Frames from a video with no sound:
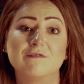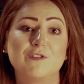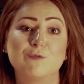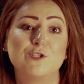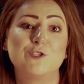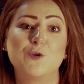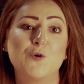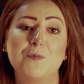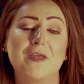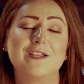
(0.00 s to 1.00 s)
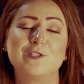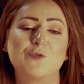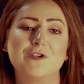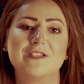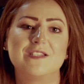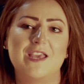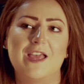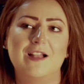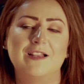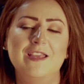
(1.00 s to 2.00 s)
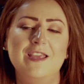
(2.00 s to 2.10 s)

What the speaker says: There's just so many stories to tell."